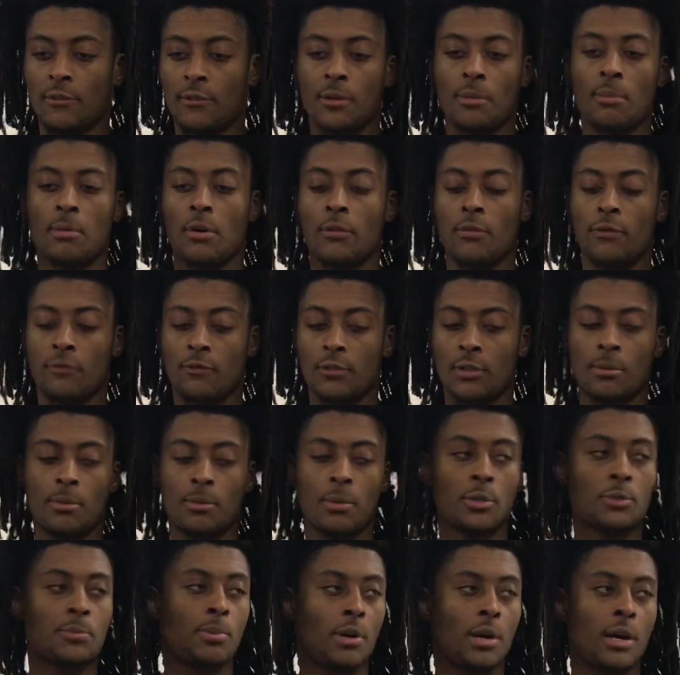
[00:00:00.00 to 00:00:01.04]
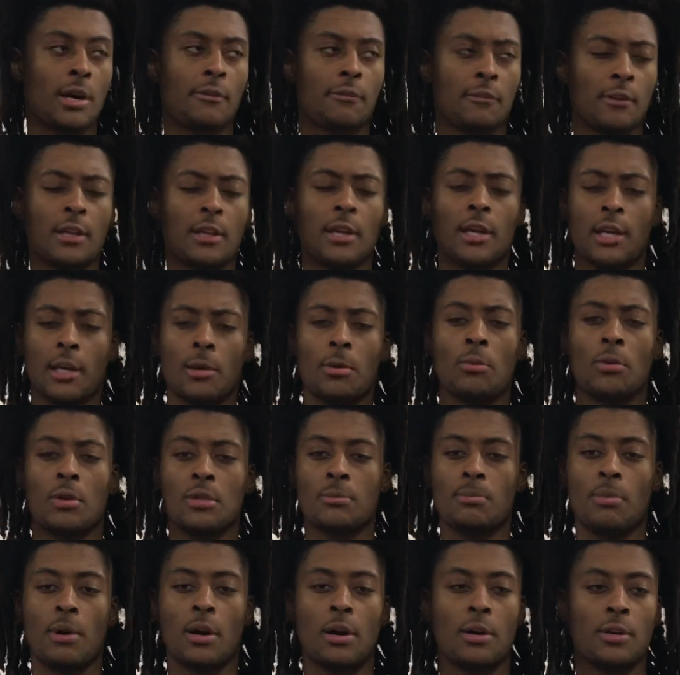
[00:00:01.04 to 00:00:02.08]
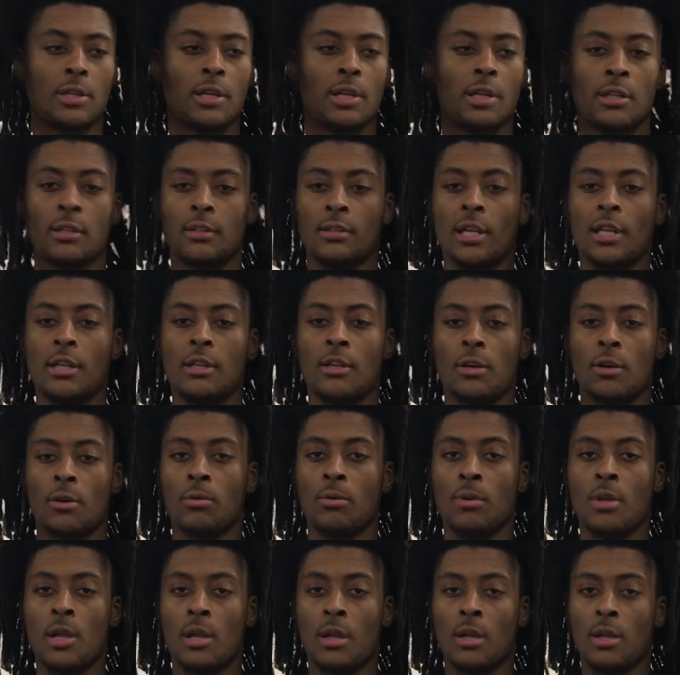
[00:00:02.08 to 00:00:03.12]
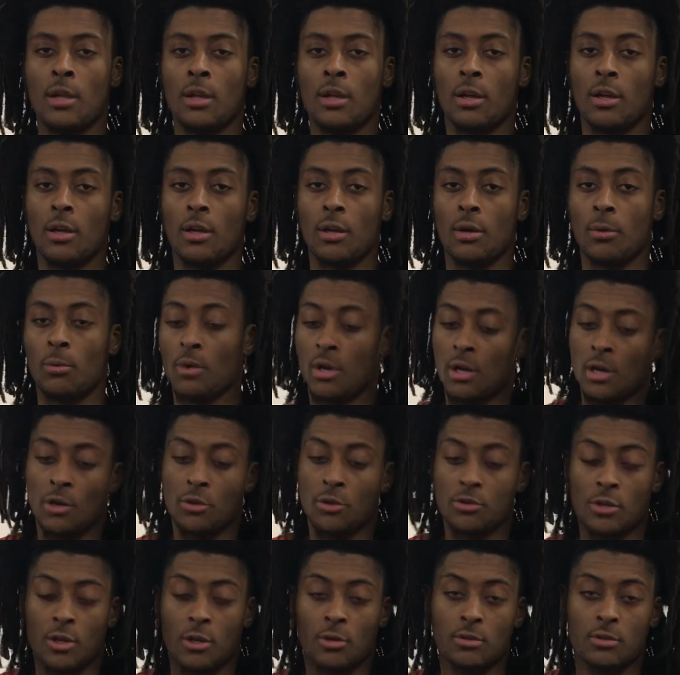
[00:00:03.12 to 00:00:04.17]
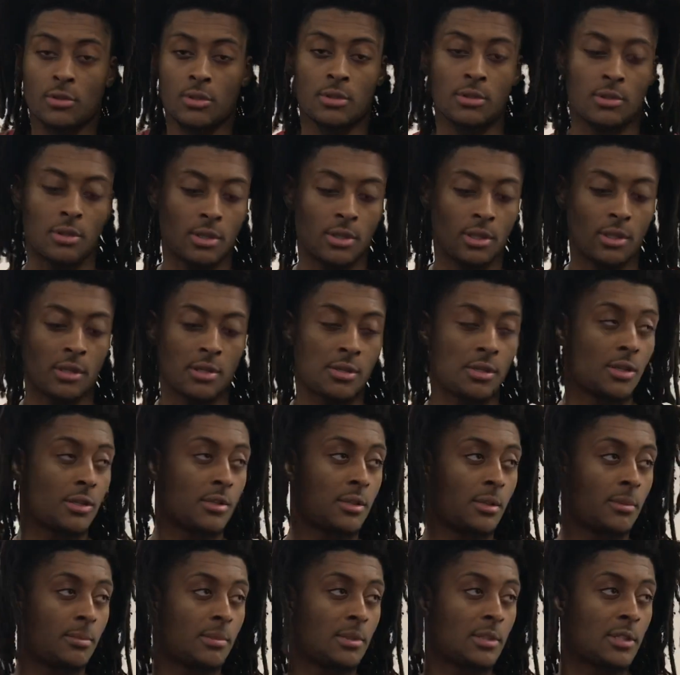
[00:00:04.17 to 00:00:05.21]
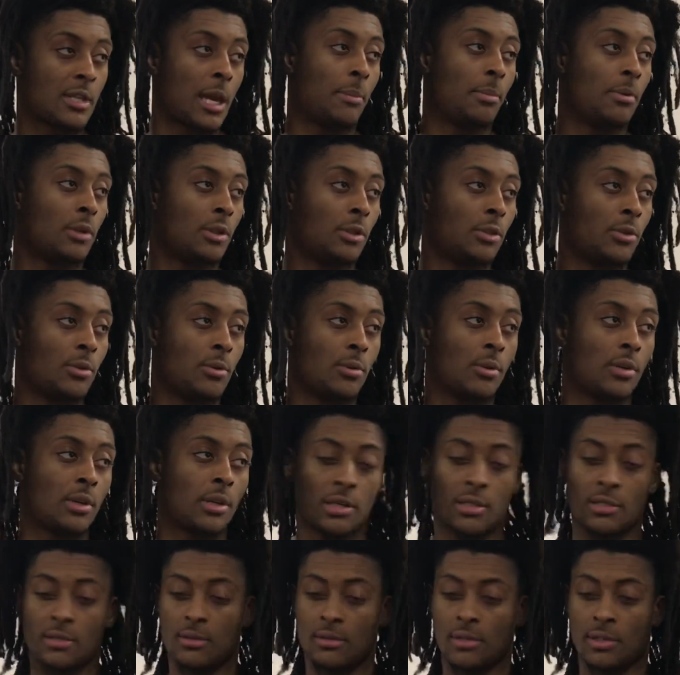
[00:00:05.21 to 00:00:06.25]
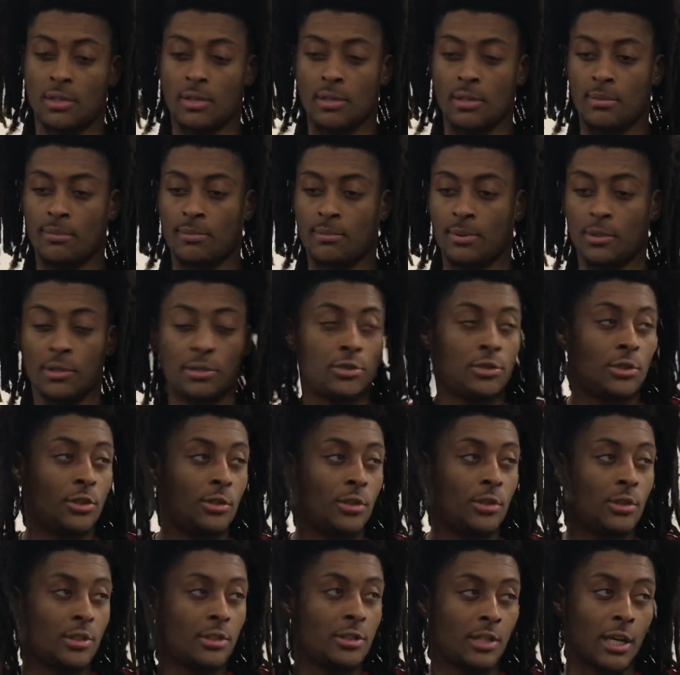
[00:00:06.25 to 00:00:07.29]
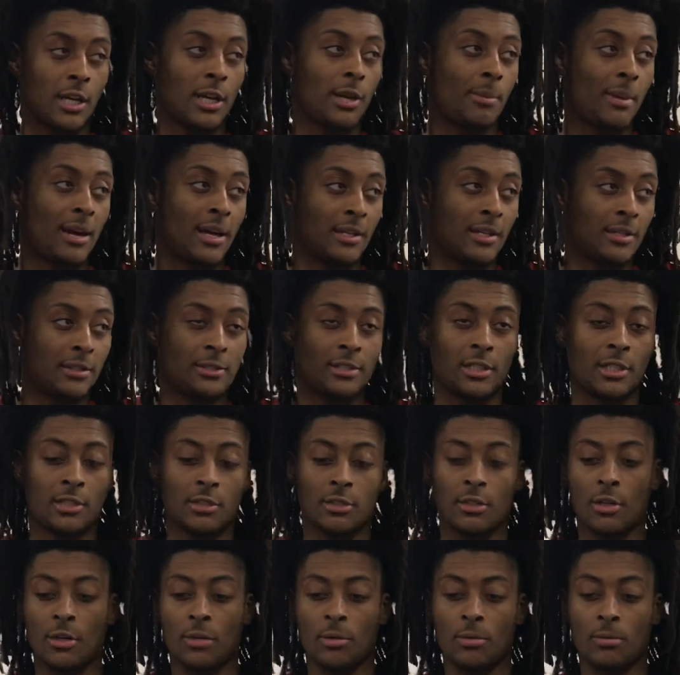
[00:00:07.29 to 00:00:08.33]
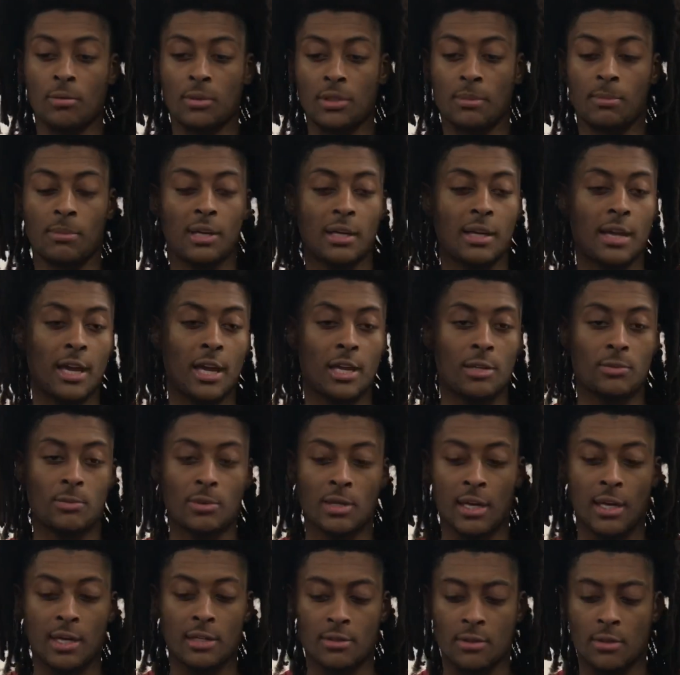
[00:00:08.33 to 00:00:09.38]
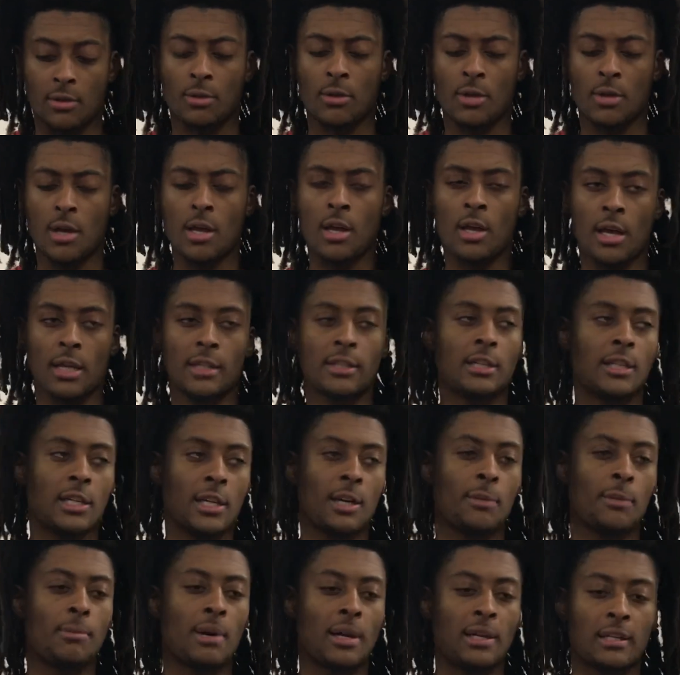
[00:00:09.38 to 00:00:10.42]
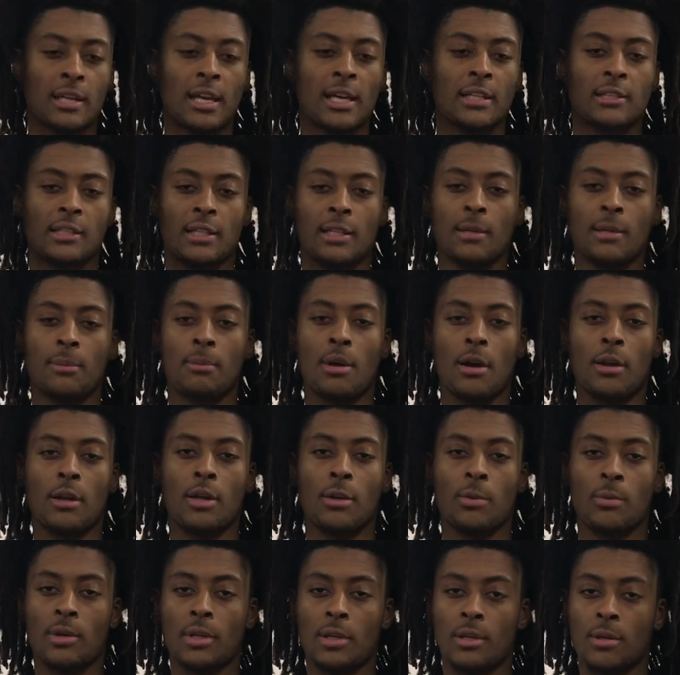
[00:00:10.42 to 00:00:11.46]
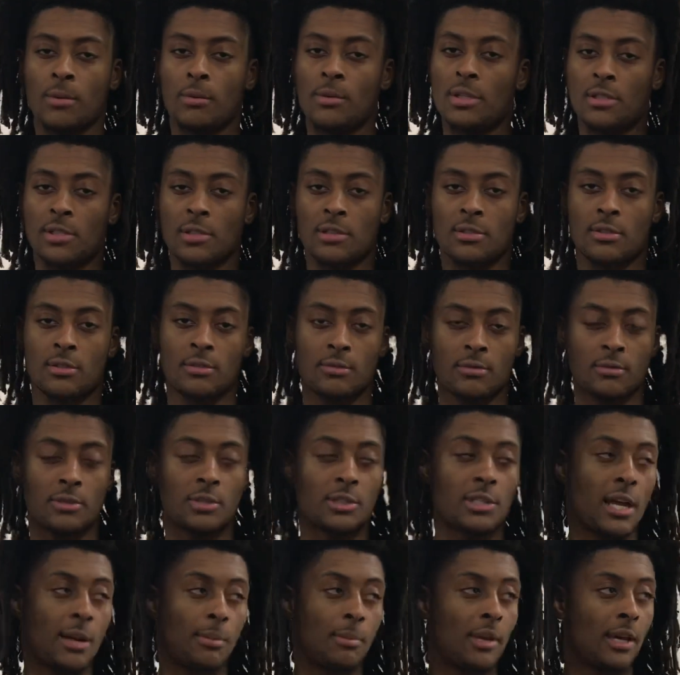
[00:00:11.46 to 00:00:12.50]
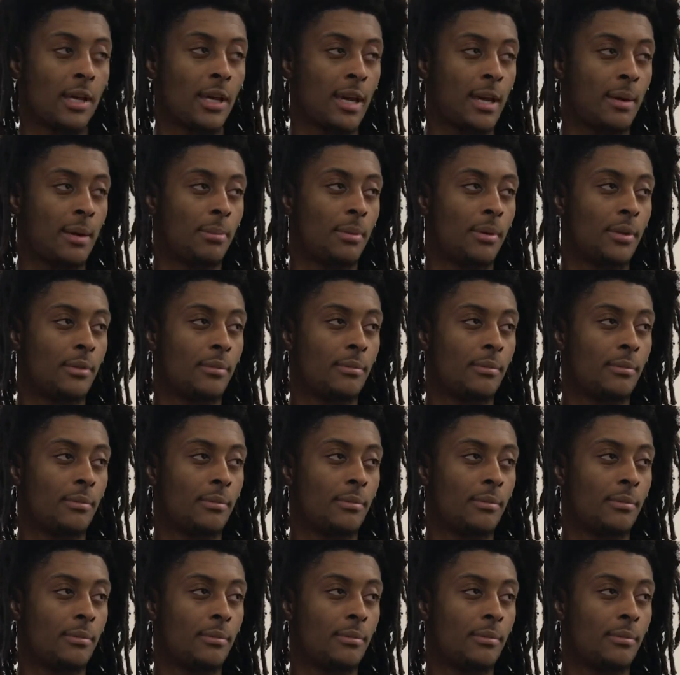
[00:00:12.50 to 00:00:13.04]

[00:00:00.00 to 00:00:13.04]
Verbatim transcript: for the most for the most part, I feel like everyone's bought in. They know uh, what Coach Oats' uh, system is capable of doing because uh, pretty sure you didn't everybody didn't seen you know with the big games we had. So I think everybody locked in and bought in with him. We just just got to make it happen.